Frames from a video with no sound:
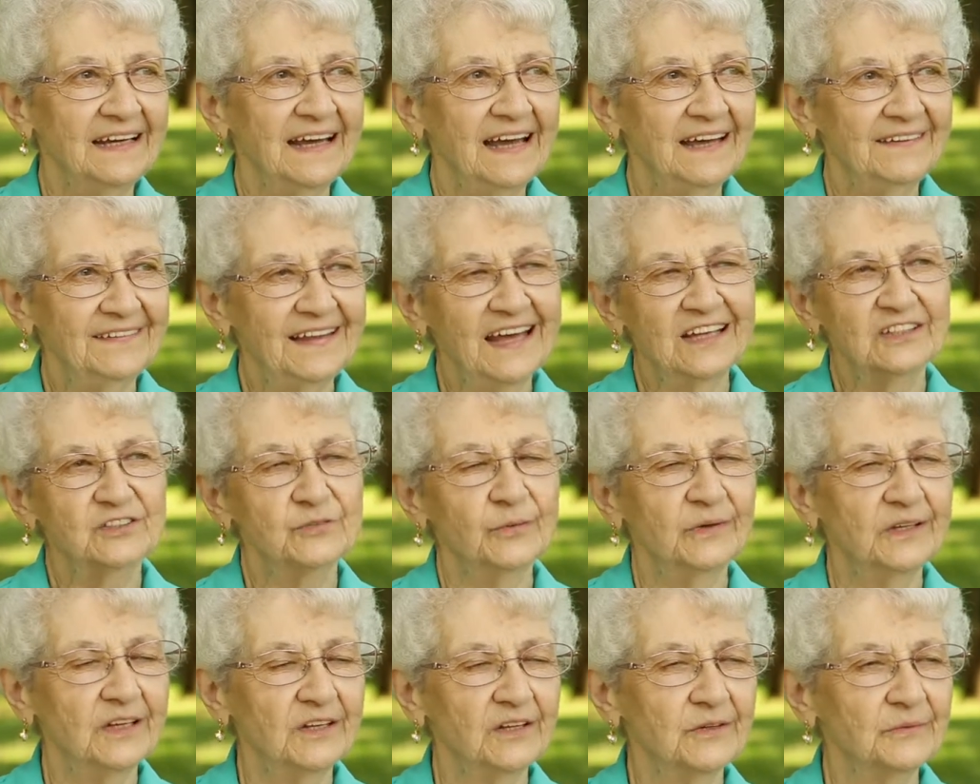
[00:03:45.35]
and
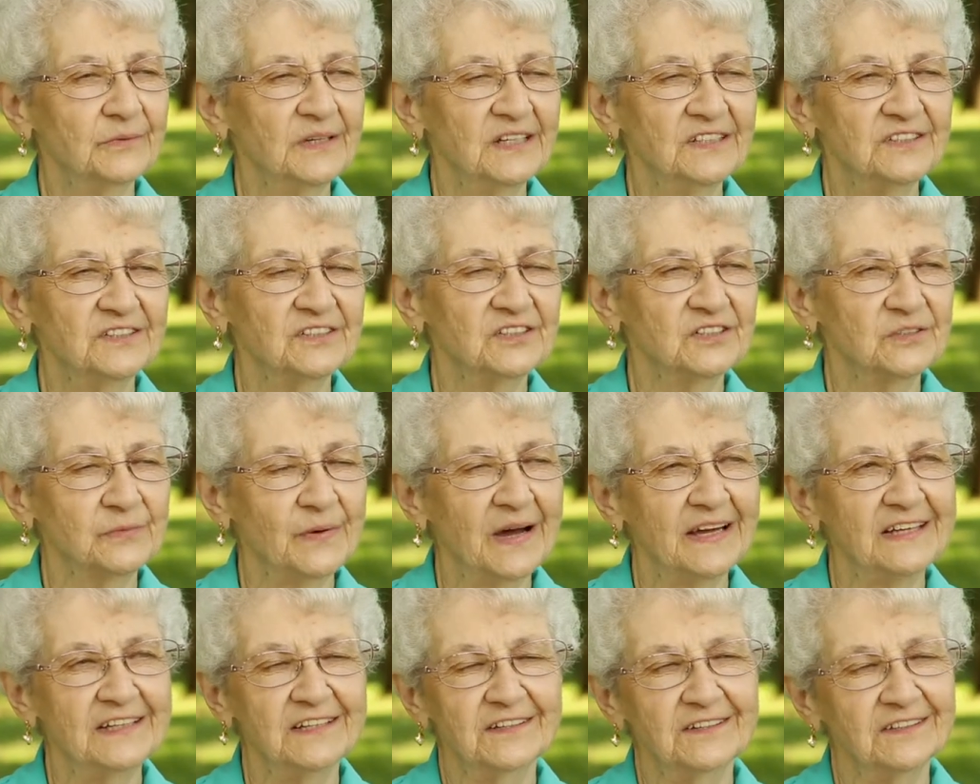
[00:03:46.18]
that's one of the reasons
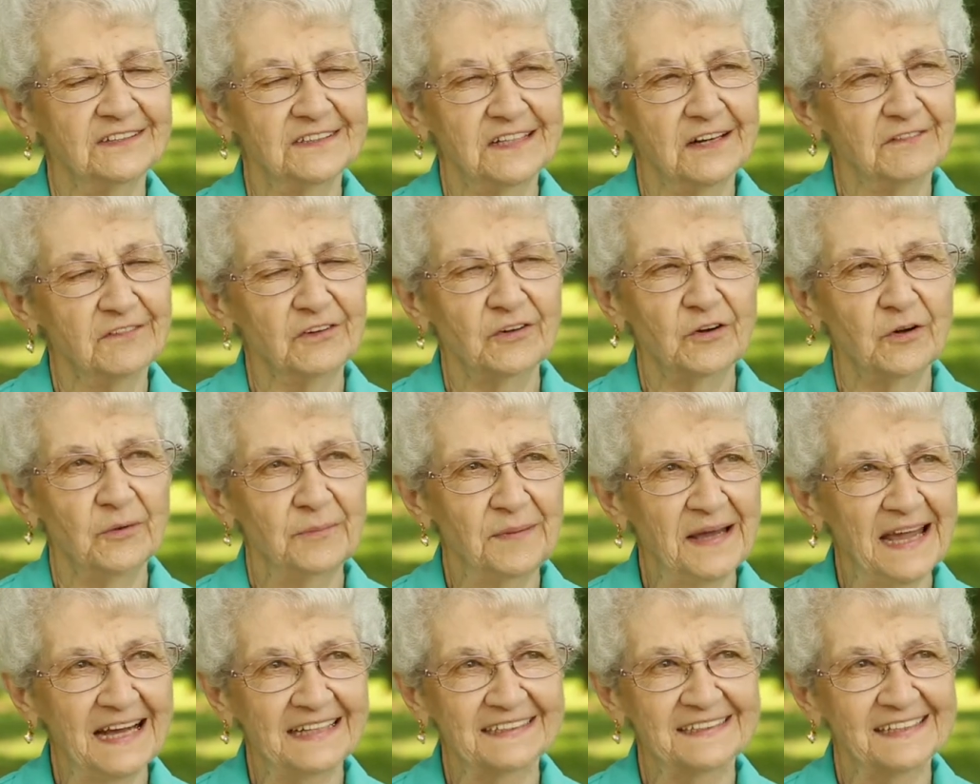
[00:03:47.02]
why he could never go
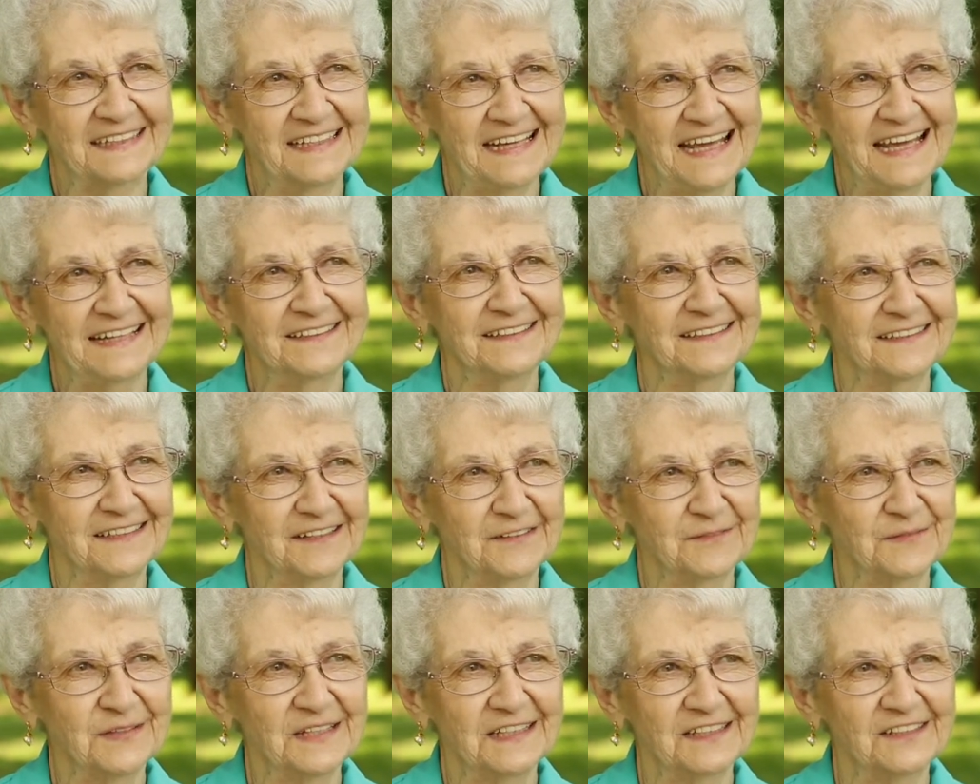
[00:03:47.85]
back to
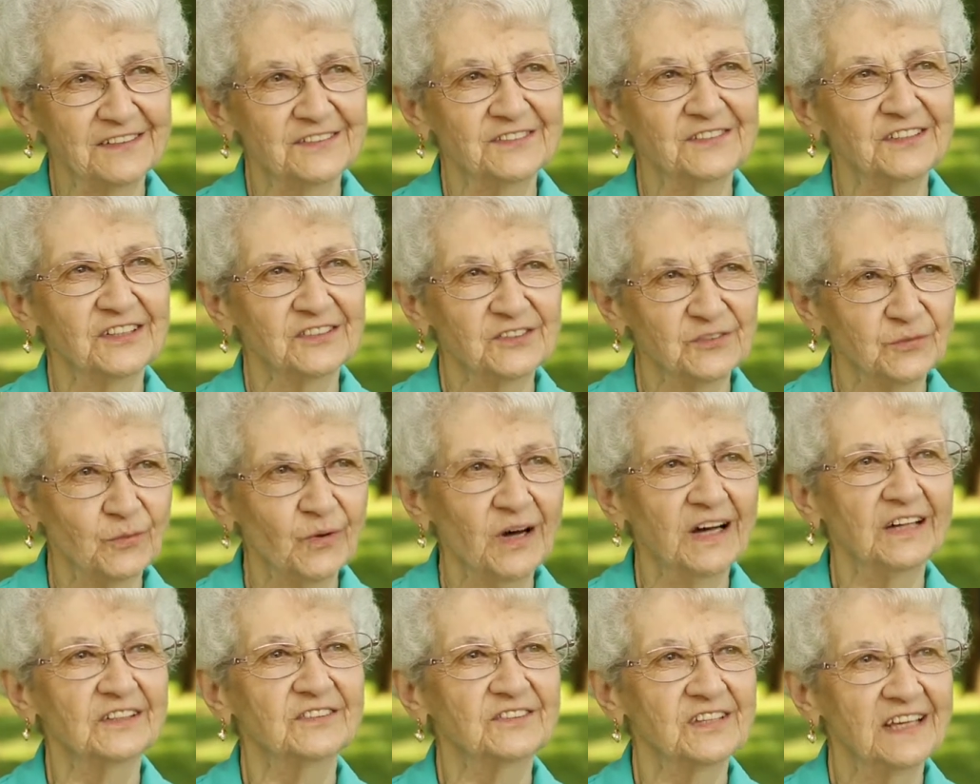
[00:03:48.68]
Canada, because this
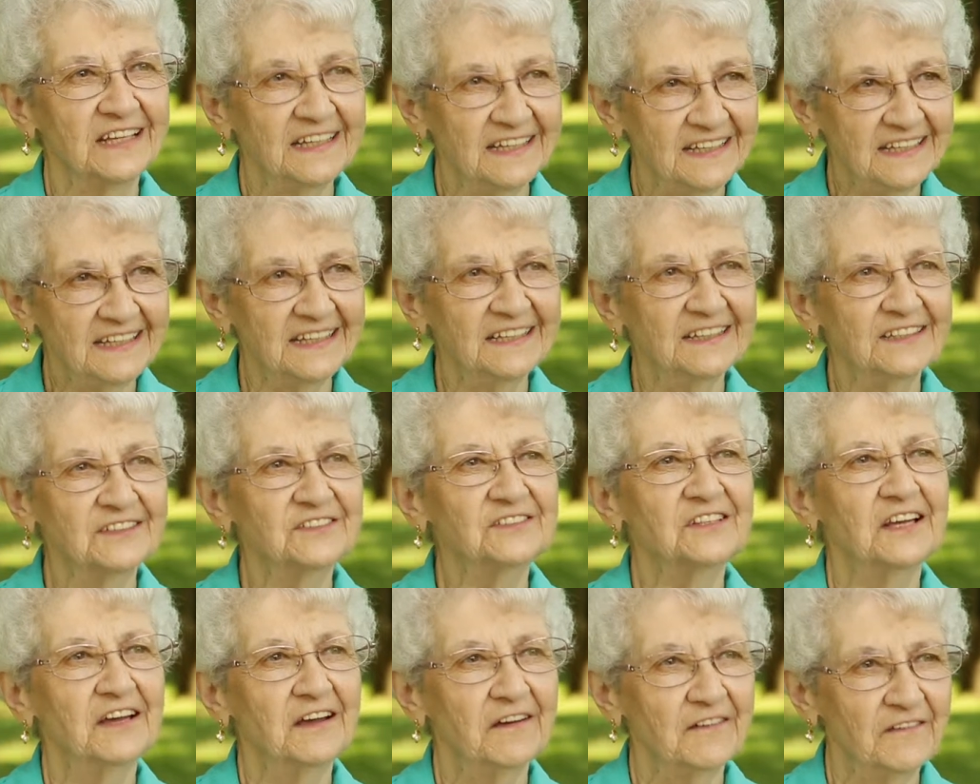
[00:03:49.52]
was
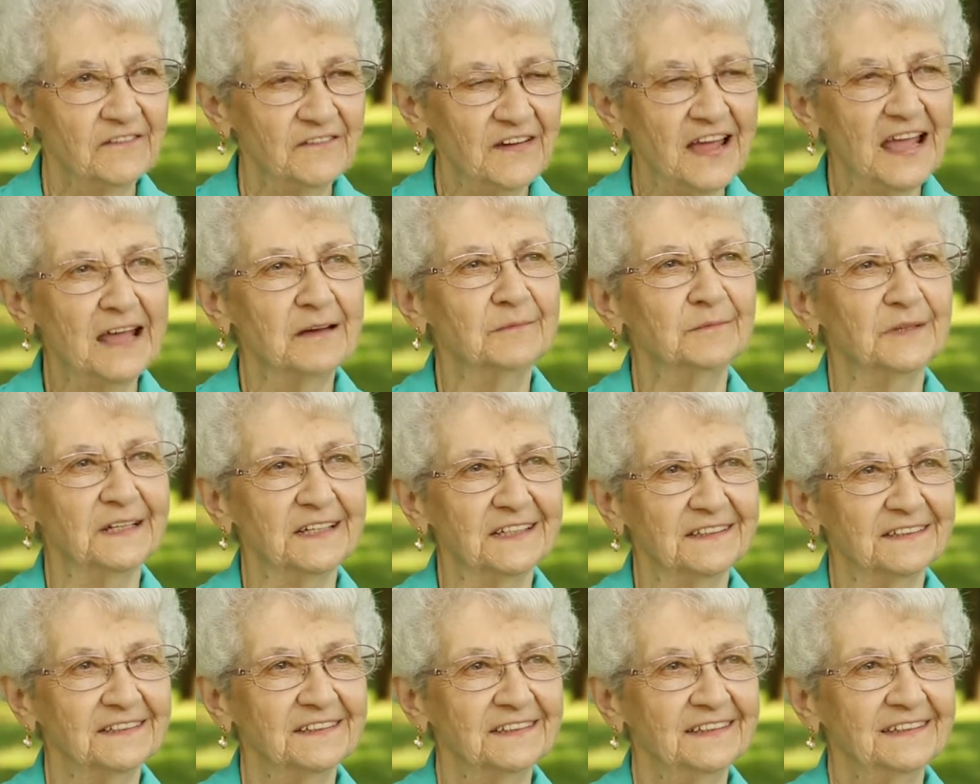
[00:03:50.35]
his
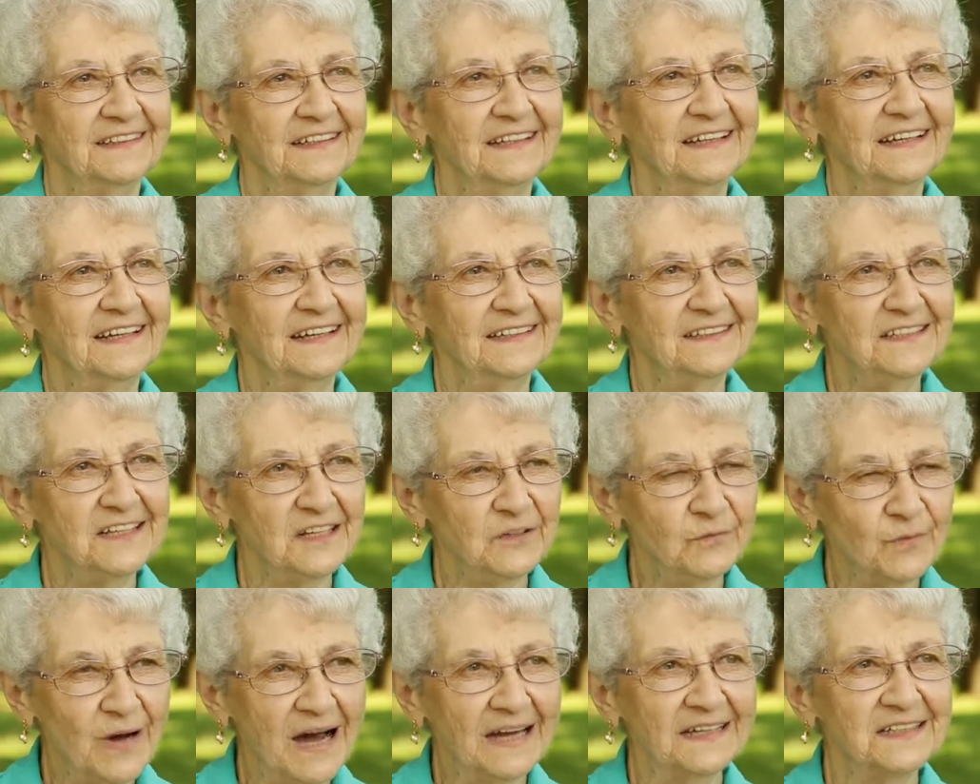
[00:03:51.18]
family, and
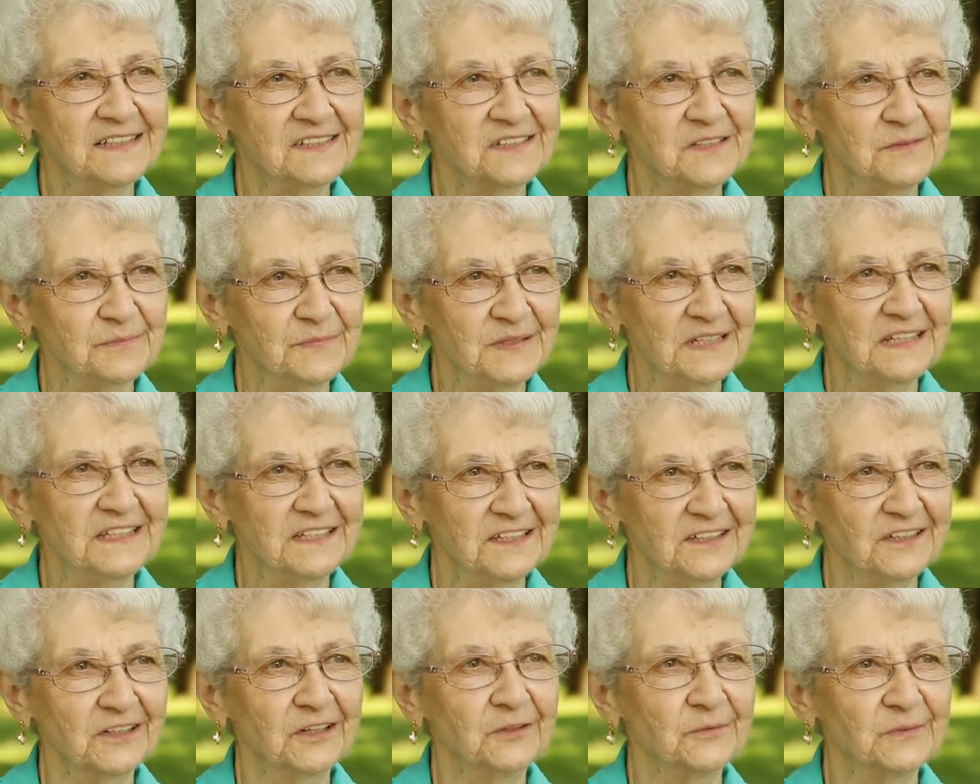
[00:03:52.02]
he wanted to be
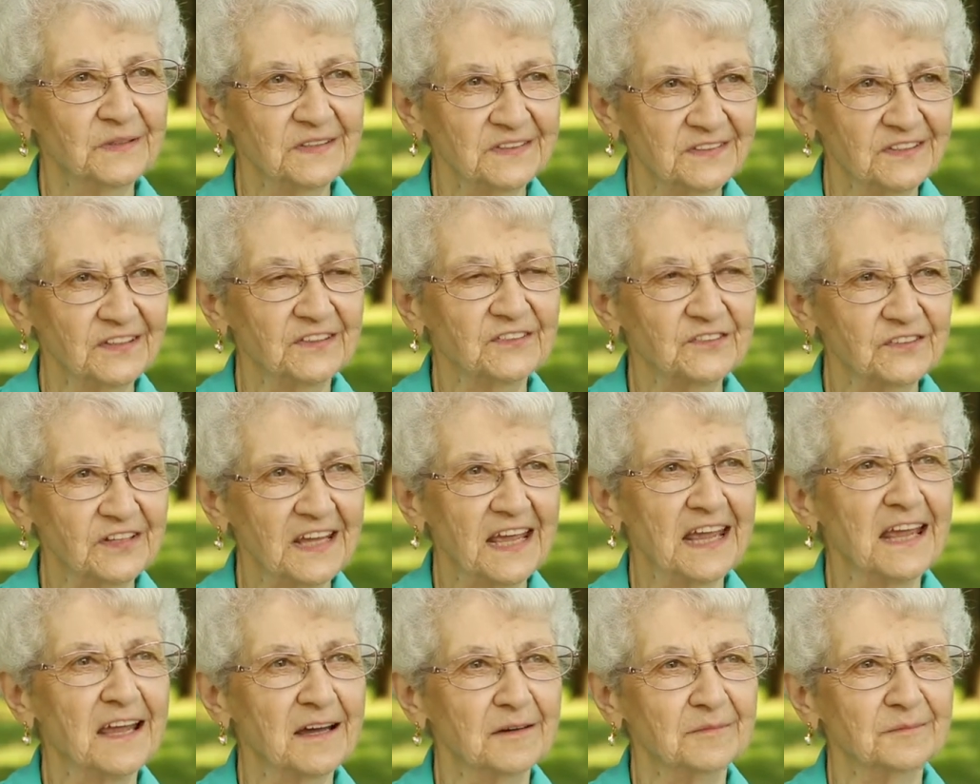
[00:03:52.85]
here with this
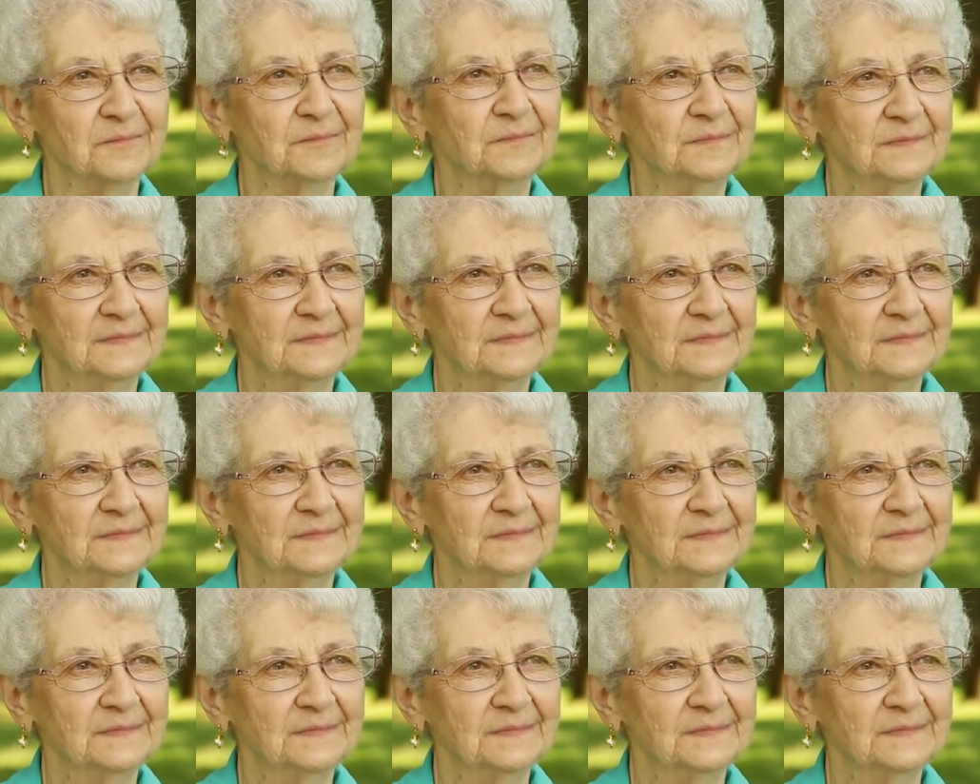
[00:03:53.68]
camp.